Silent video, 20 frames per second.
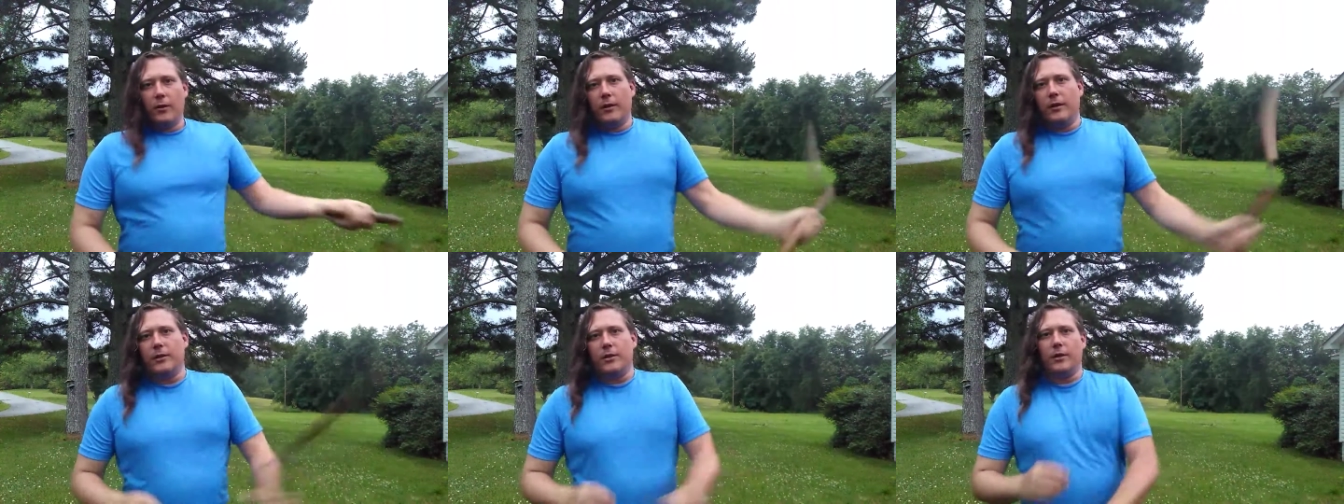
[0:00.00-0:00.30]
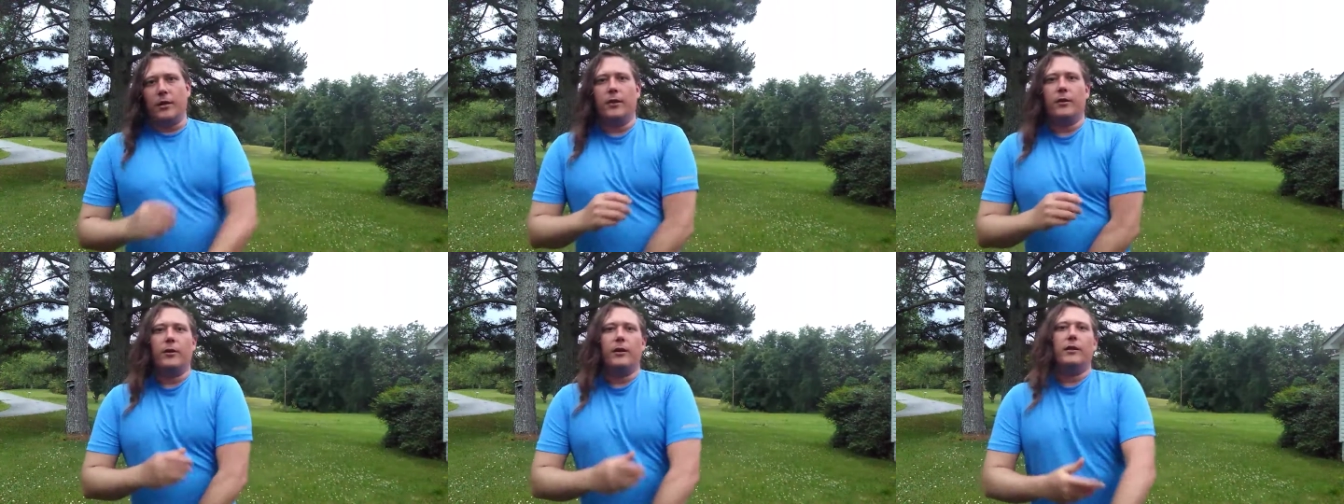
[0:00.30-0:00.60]

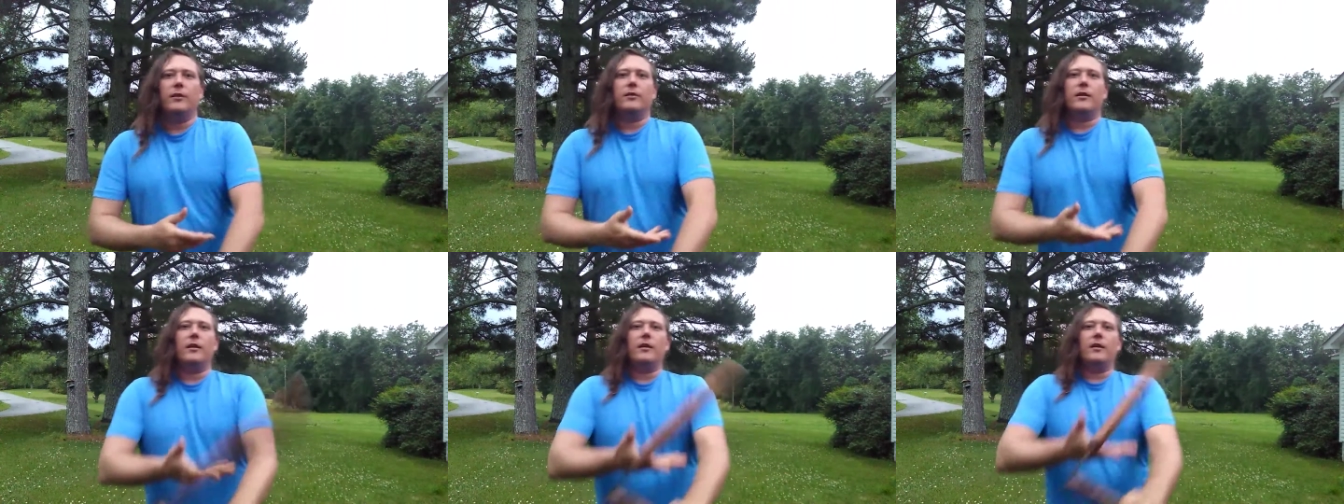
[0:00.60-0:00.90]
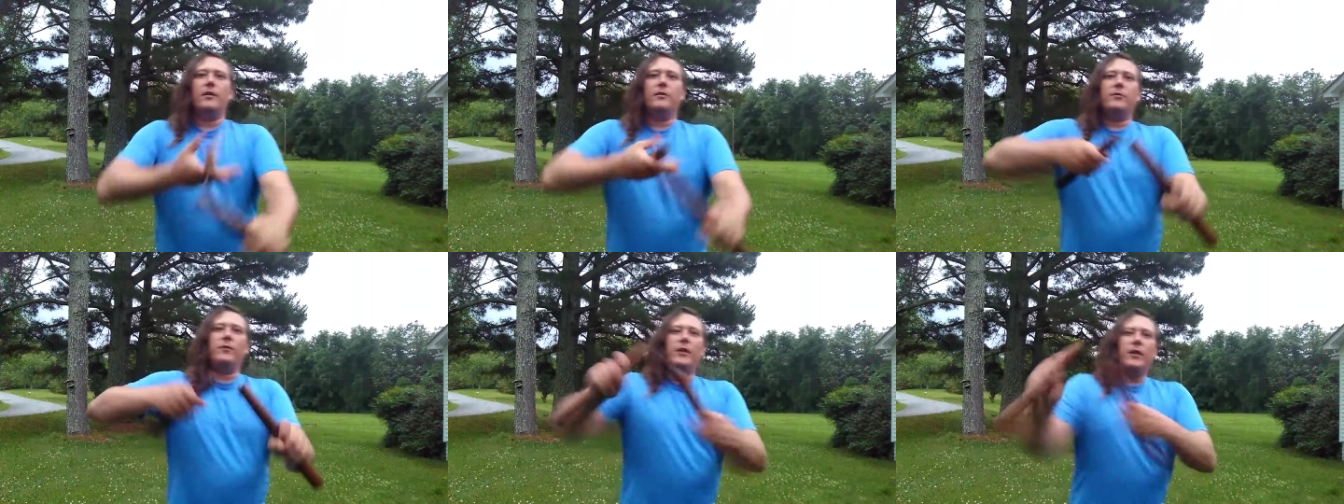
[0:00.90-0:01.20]
Additionally agrees that
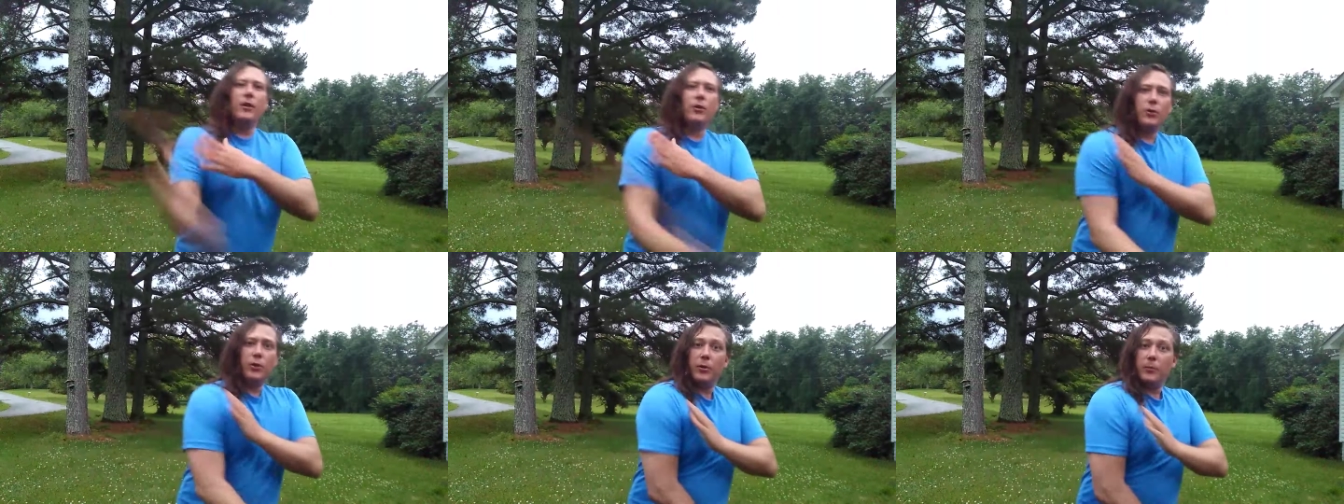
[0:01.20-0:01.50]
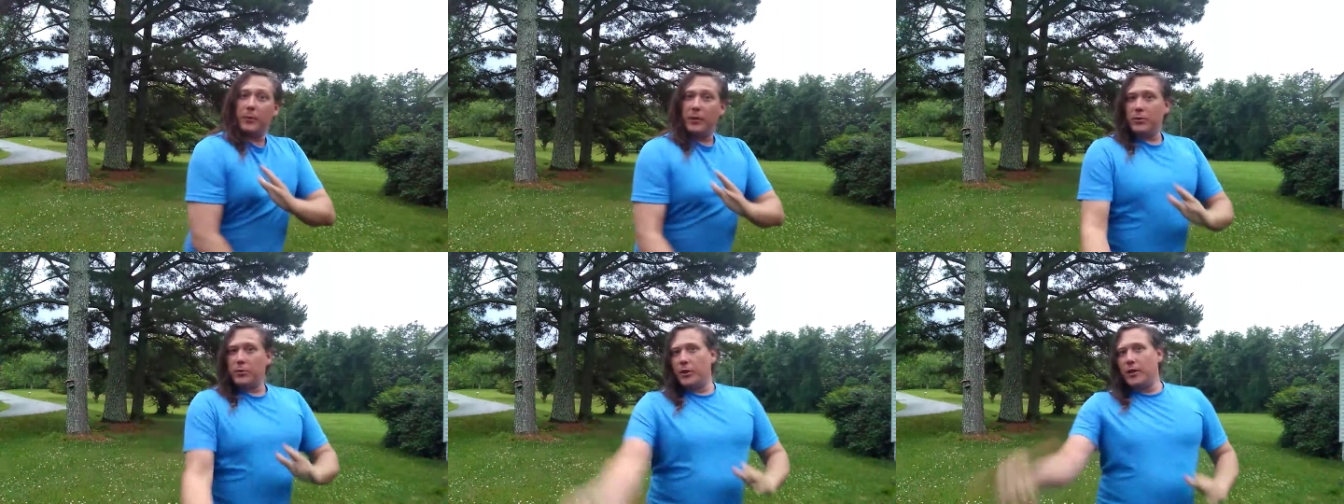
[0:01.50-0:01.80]
this video could
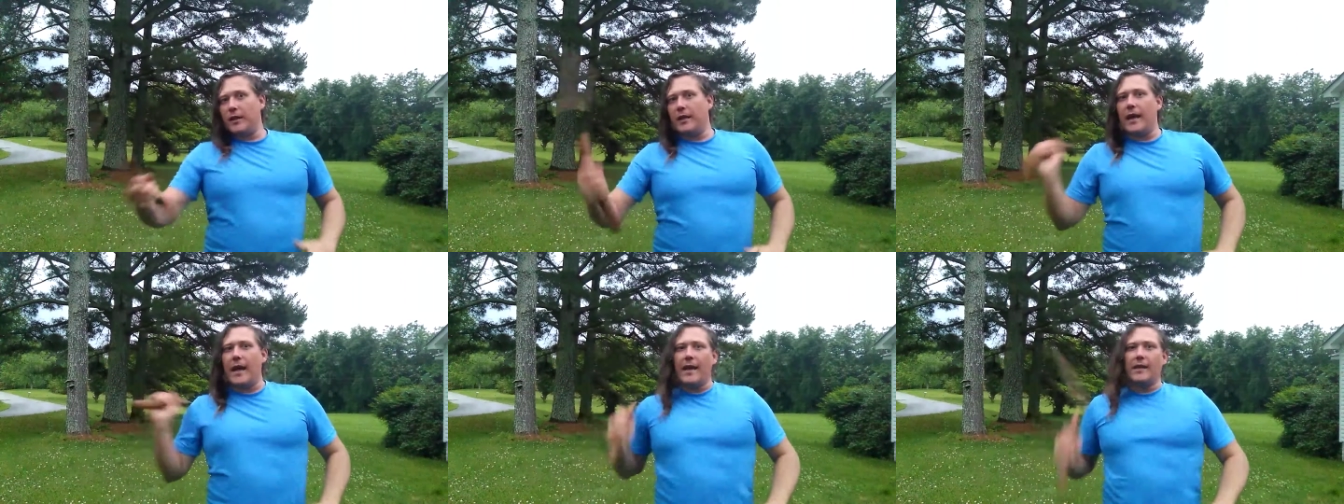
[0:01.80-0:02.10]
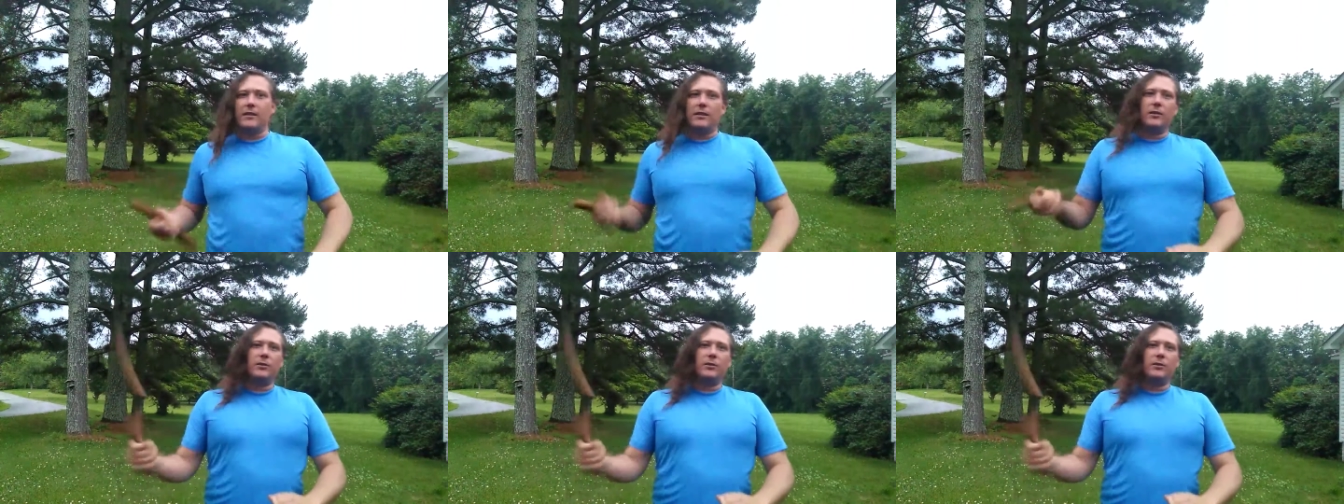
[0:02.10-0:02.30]
be treated as